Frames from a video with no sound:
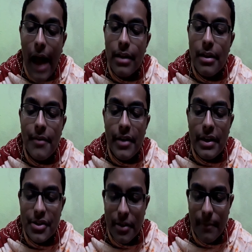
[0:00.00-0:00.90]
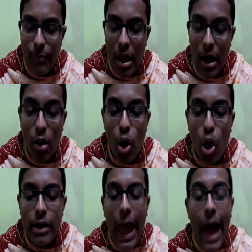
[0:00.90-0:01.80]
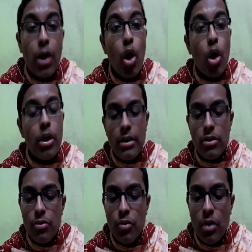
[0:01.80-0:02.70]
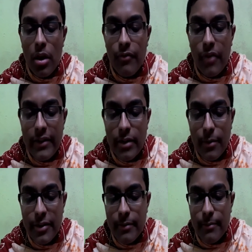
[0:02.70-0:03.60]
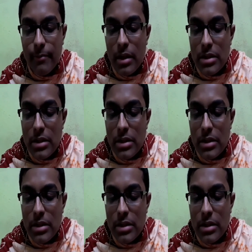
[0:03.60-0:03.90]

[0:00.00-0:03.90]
and liberation. God, according to Vaishnavism,